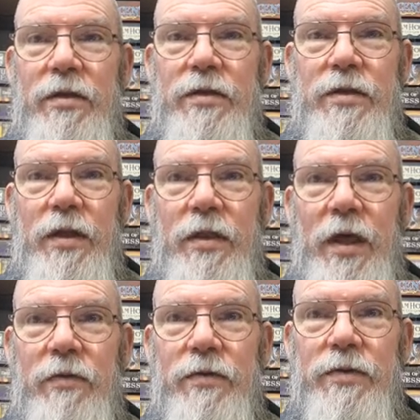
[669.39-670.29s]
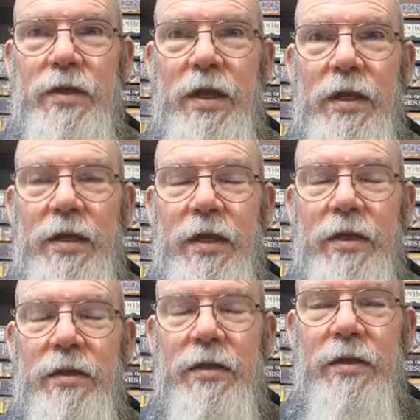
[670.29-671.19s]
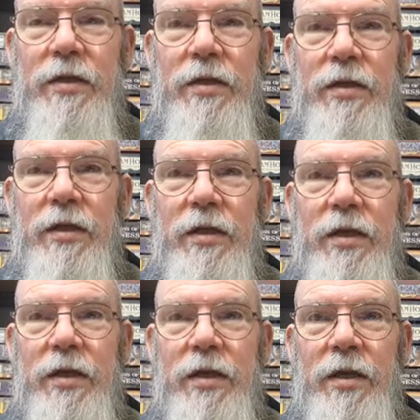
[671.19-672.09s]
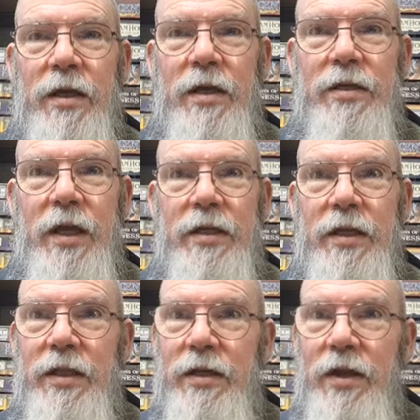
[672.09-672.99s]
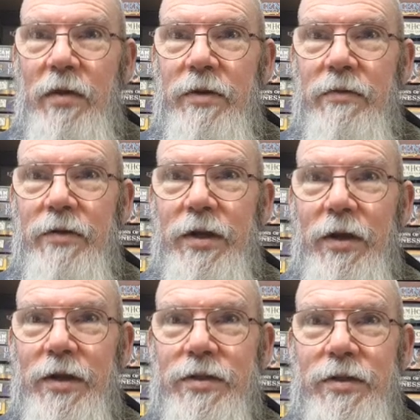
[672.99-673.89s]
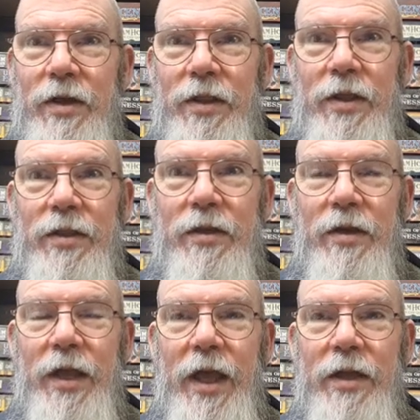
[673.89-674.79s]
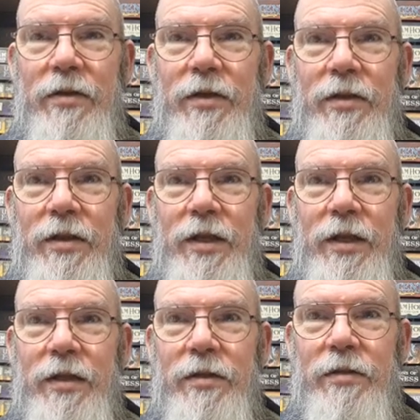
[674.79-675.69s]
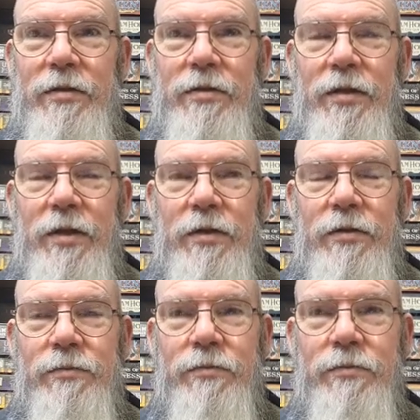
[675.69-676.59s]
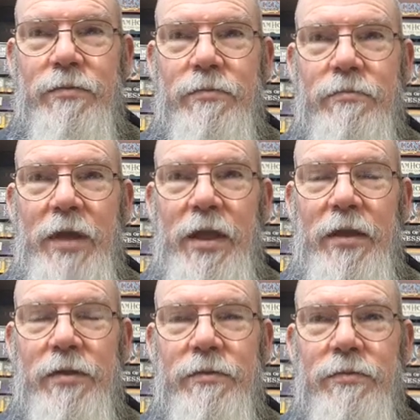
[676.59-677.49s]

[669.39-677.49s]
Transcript: So that was a tactic that nobody realised, I think, that I had at the end. So, yeah.